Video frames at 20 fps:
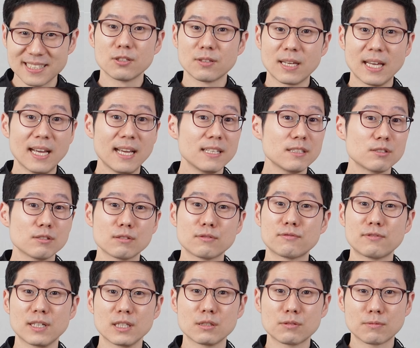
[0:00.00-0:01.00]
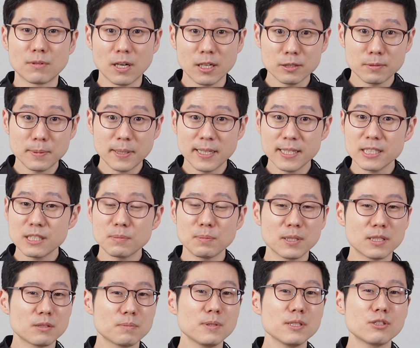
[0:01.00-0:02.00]
You can use fresh raspberries, but
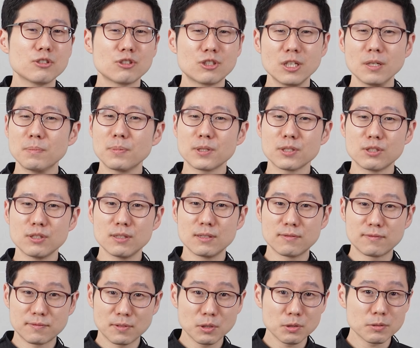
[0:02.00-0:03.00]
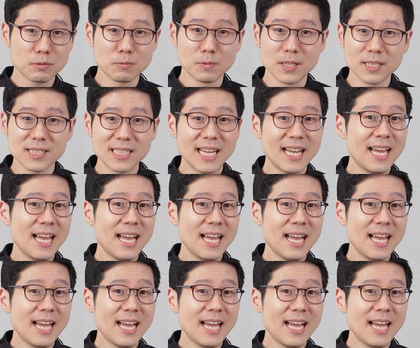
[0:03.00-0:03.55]
it's much cheaper to use frozen ones